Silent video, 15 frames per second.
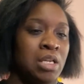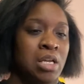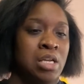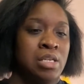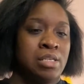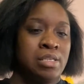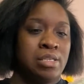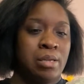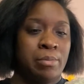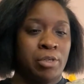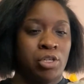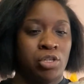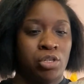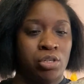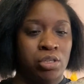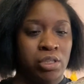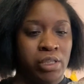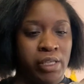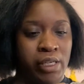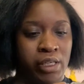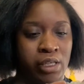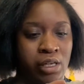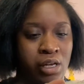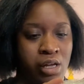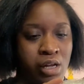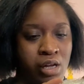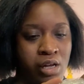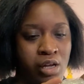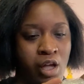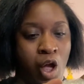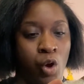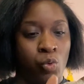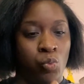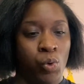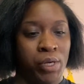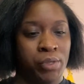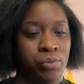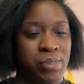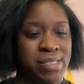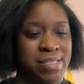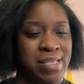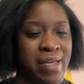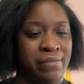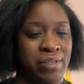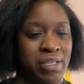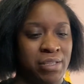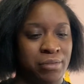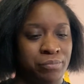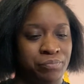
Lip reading: some acrylic, a 107.